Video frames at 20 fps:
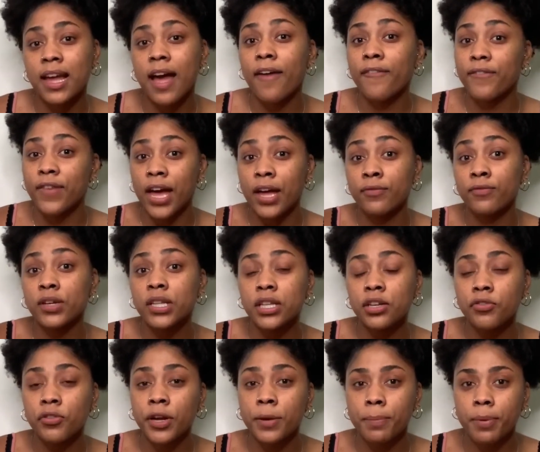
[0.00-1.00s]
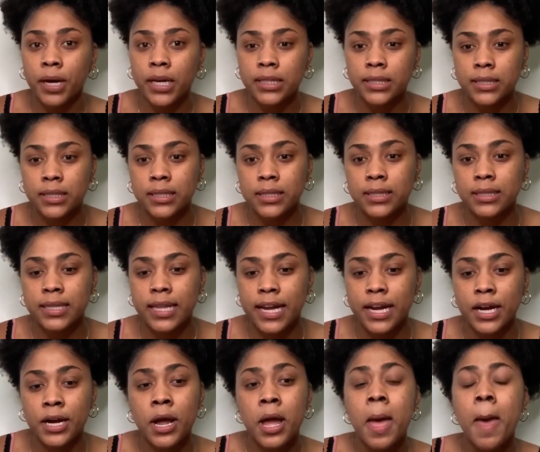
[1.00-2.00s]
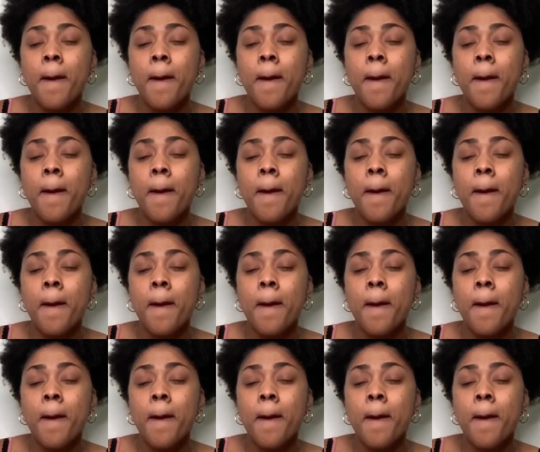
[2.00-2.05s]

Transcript: I find really great prices there,